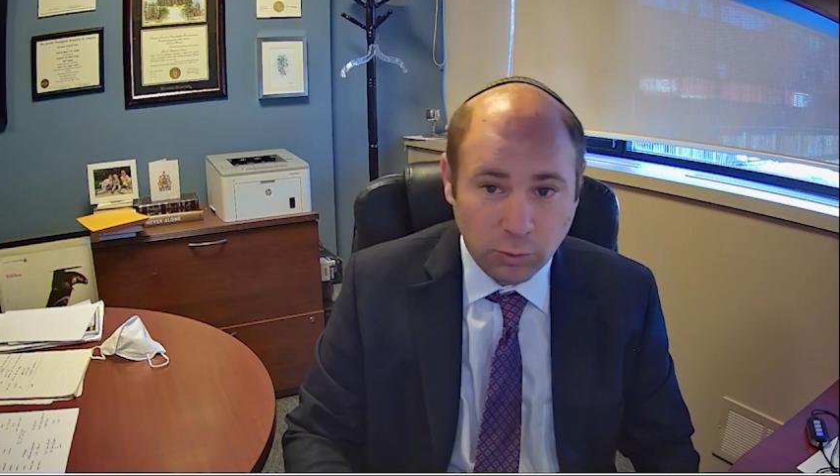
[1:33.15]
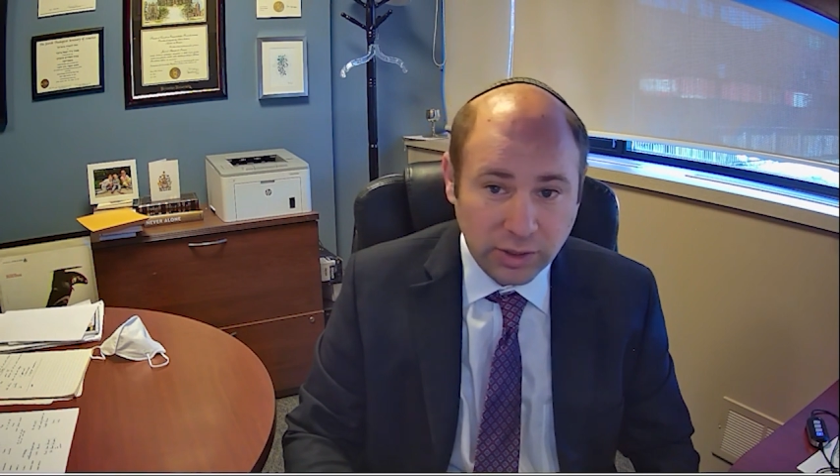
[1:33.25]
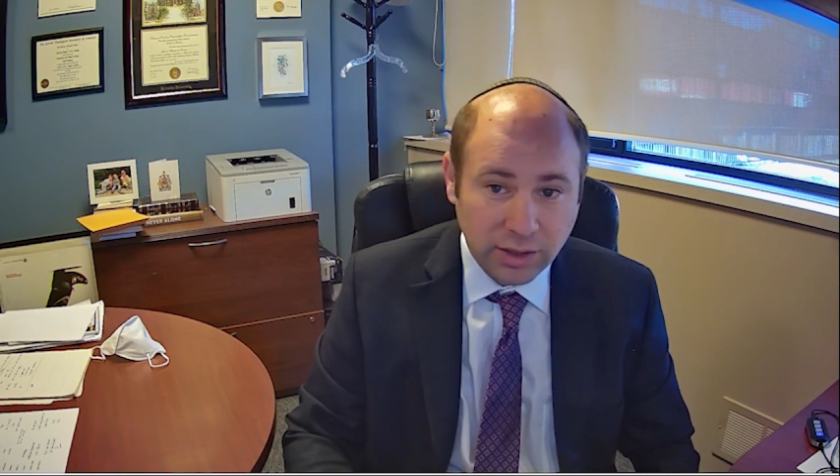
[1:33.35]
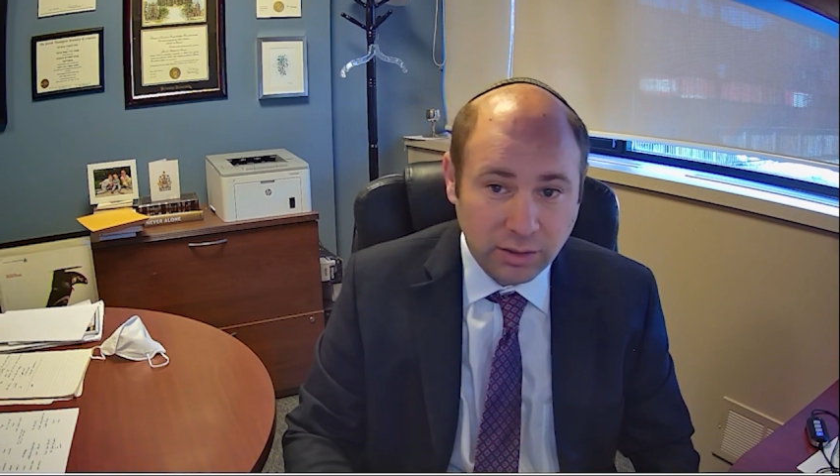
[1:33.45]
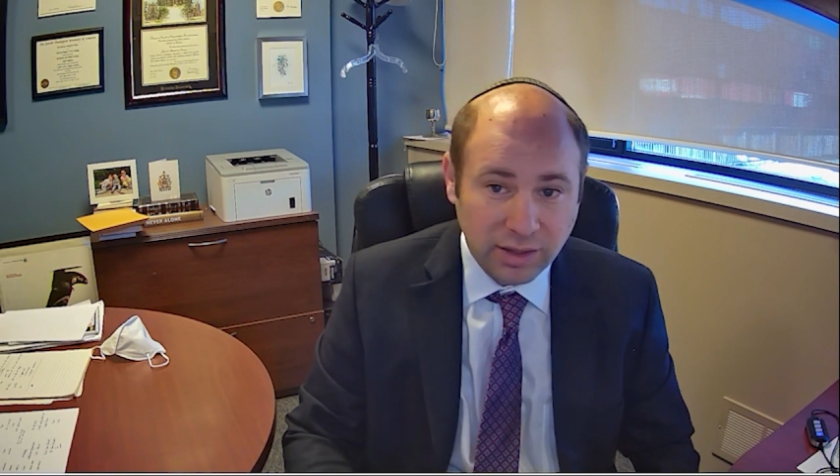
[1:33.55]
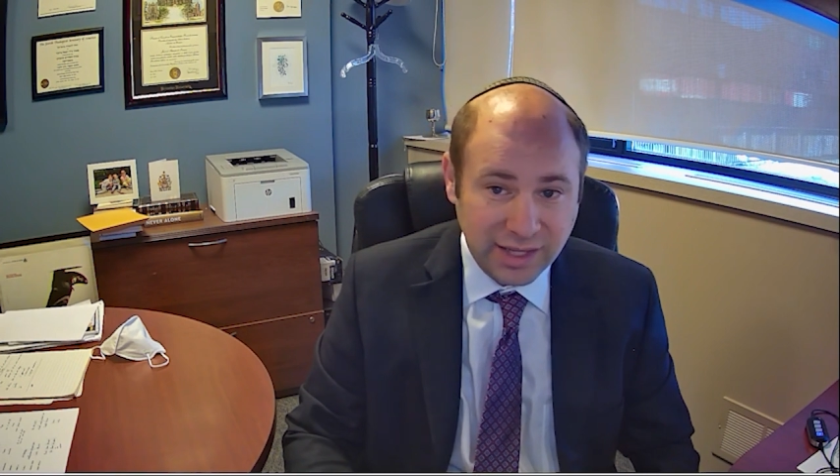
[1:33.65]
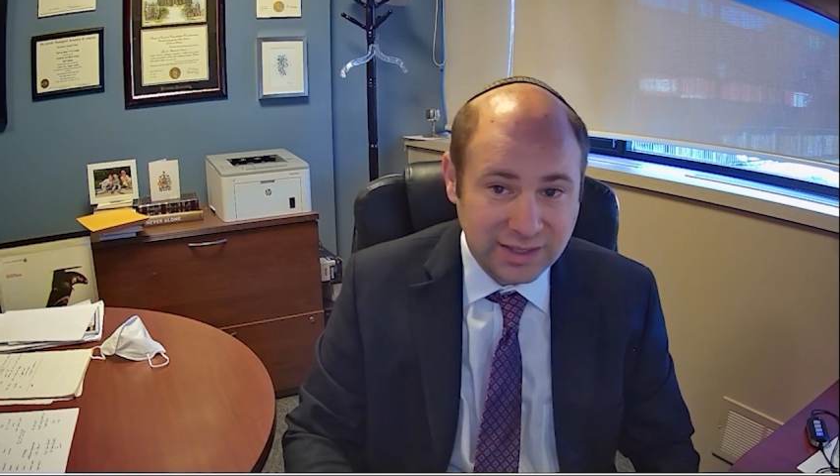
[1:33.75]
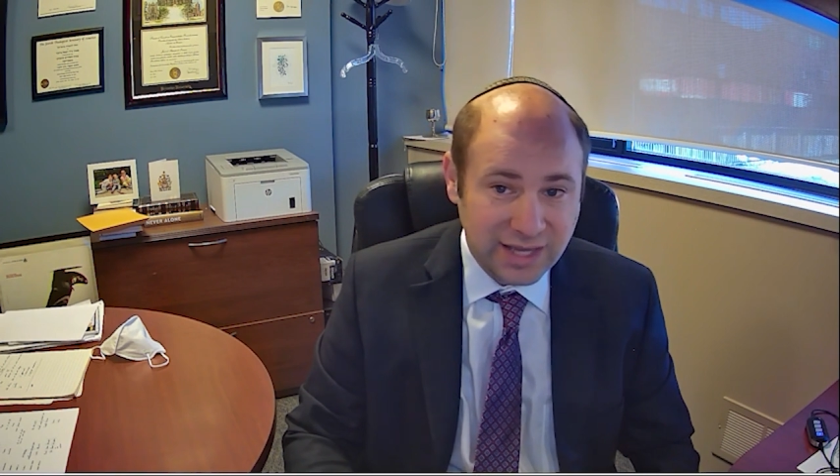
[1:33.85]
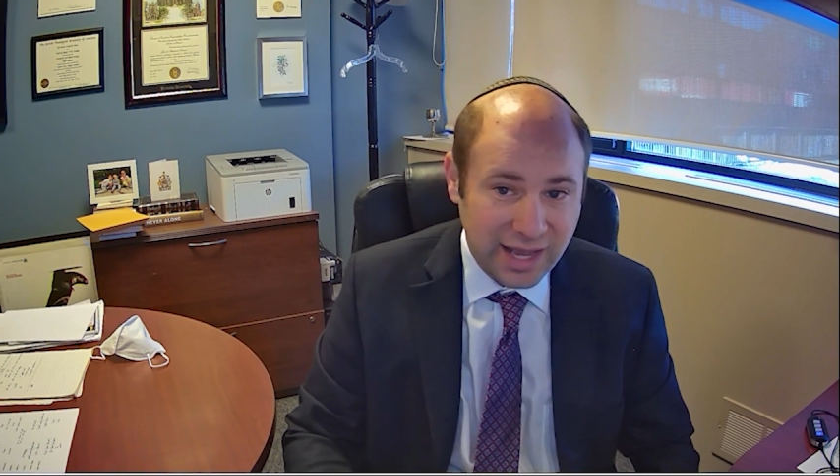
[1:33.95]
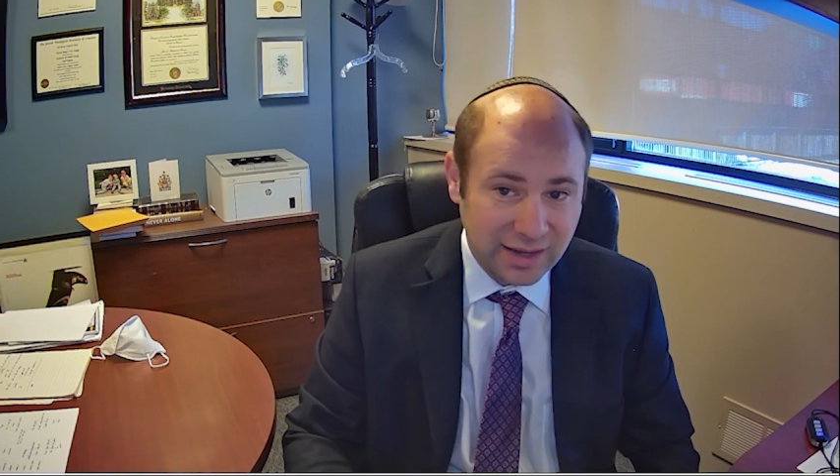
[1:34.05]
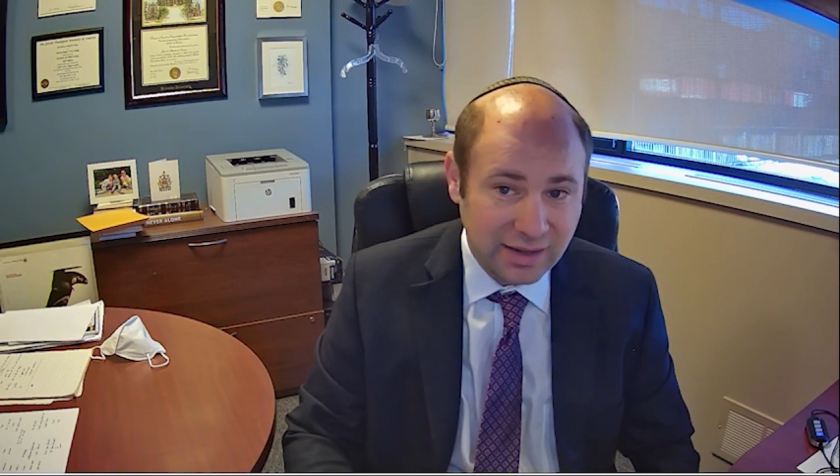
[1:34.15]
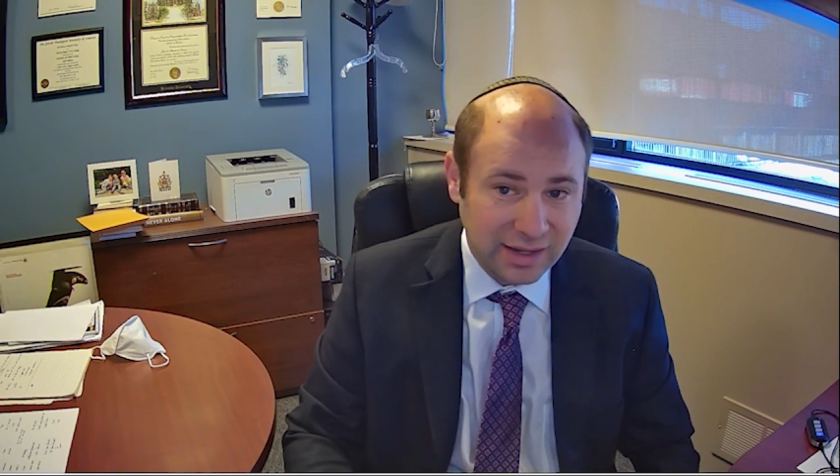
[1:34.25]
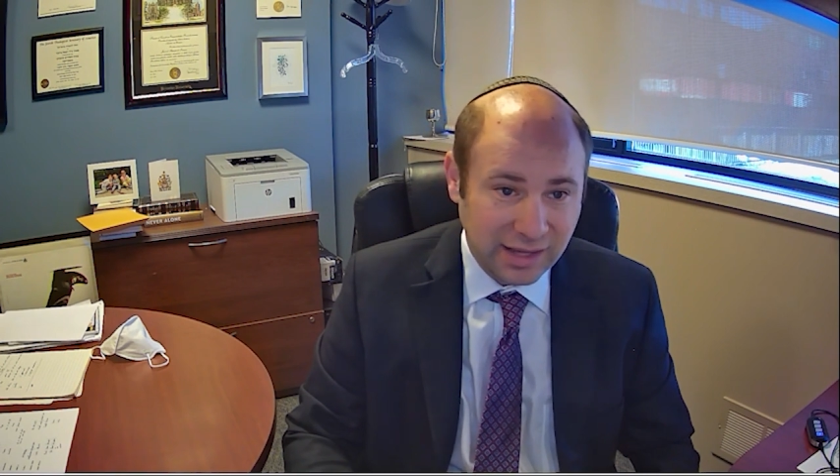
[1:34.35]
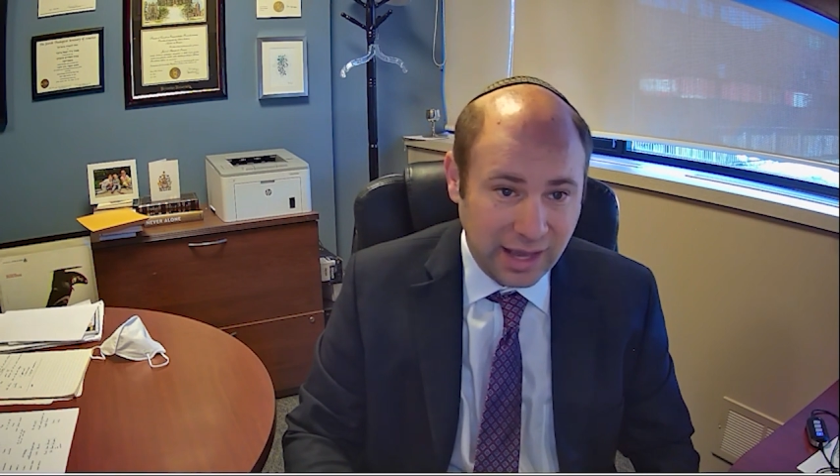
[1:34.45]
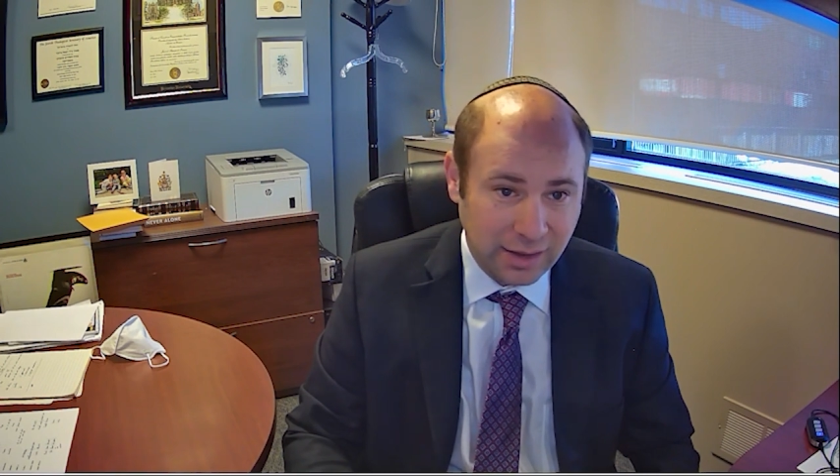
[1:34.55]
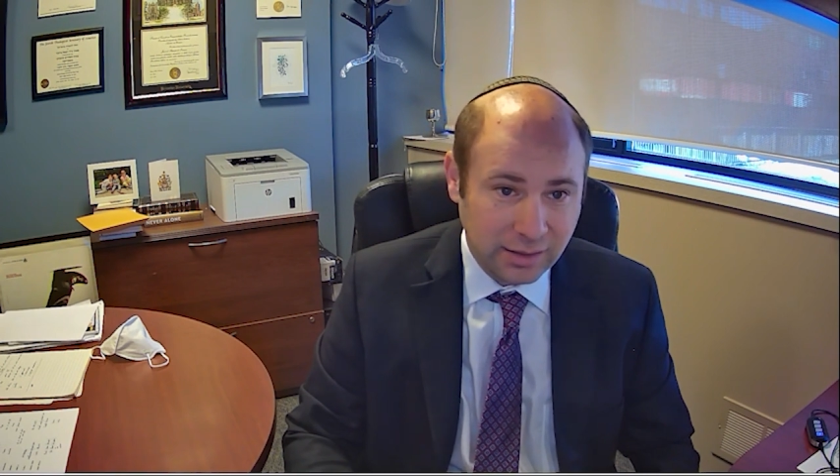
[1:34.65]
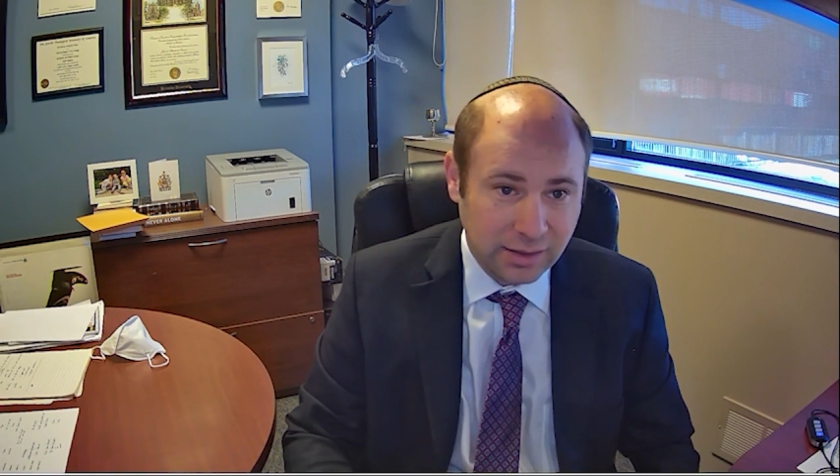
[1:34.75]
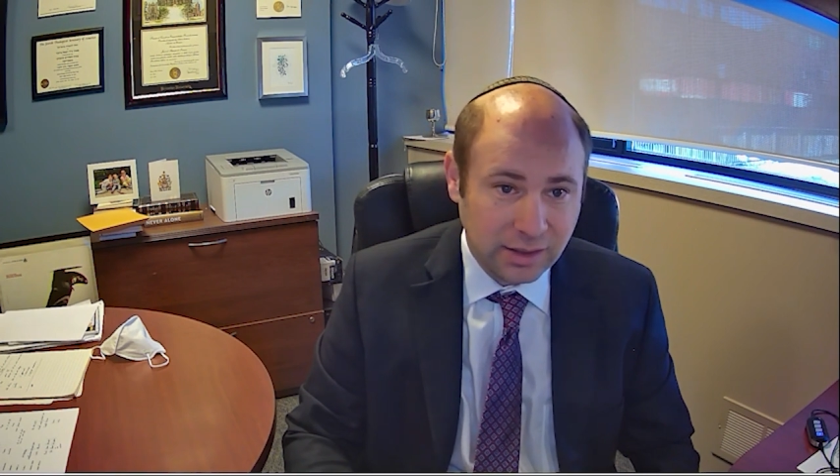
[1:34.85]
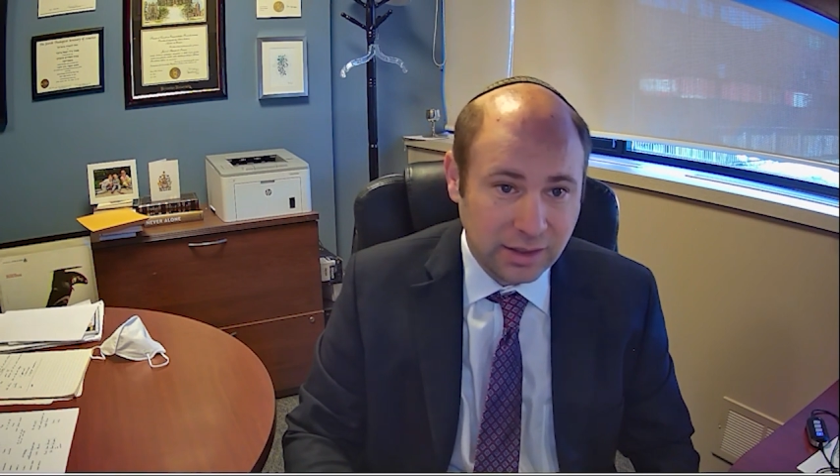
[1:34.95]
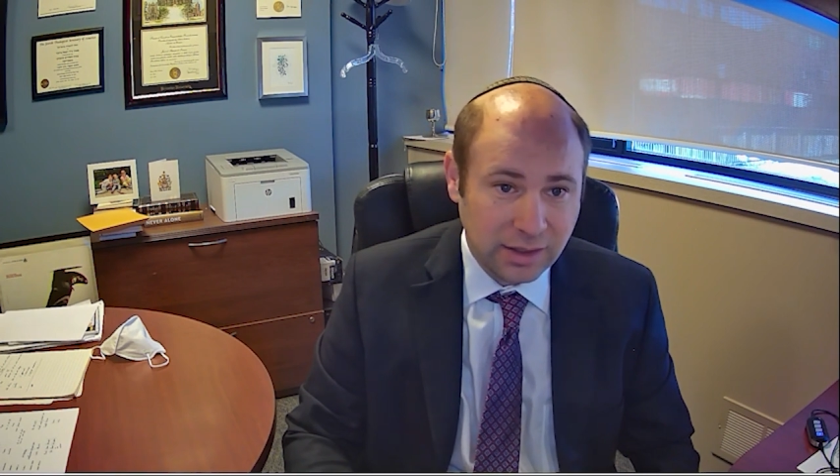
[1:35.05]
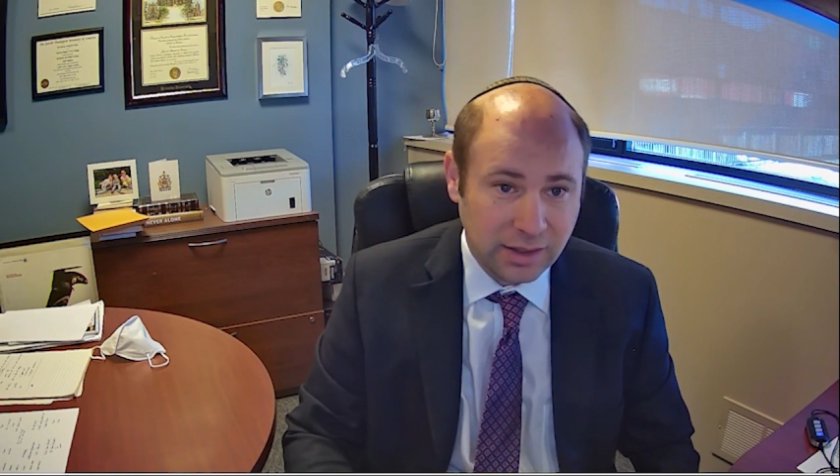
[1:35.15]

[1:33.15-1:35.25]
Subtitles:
rear its head again.